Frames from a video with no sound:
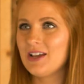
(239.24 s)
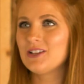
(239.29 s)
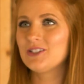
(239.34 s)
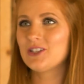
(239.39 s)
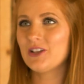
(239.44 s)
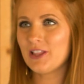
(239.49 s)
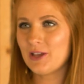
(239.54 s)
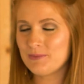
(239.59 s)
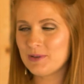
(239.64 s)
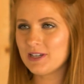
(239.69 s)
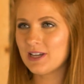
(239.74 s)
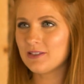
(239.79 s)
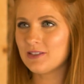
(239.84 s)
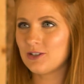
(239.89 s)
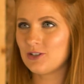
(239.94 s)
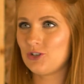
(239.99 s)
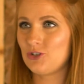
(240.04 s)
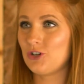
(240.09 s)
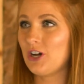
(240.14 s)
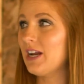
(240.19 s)
So let me get
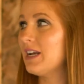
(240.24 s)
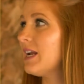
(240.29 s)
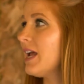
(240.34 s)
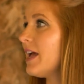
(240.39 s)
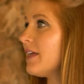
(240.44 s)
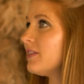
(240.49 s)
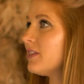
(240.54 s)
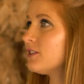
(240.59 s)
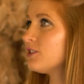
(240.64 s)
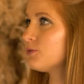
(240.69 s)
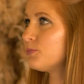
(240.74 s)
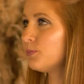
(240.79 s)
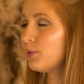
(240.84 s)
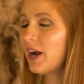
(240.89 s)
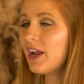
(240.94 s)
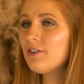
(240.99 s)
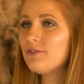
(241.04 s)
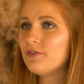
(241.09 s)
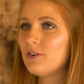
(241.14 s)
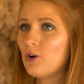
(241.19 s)
this straight. The
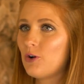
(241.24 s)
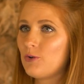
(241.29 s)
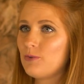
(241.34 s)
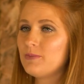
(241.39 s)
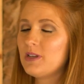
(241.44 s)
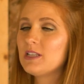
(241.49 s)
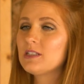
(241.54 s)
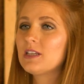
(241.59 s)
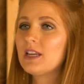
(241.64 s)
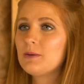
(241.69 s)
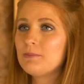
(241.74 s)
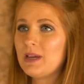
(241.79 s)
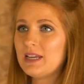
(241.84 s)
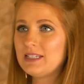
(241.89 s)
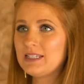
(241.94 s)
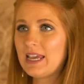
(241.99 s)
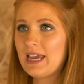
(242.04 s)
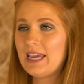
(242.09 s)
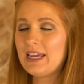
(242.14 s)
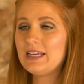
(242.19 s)
spray foam is going to
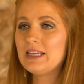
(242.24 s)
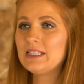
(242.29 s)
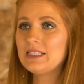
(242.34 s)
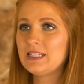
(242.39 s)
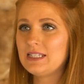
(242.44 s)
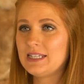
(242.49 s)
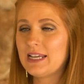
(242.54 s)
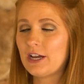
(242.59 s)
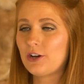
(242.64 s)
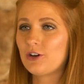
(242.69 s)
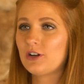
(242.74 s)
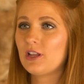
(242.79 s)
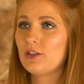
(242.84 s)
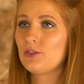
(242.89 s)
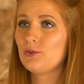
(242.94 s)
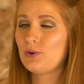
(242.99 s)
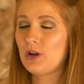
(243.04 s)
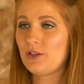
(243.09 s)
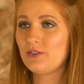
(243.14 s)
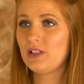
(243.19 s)
maintain its integrity
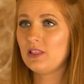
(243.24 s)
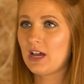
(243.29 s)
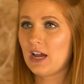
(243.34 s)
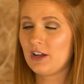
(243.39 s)
throughout the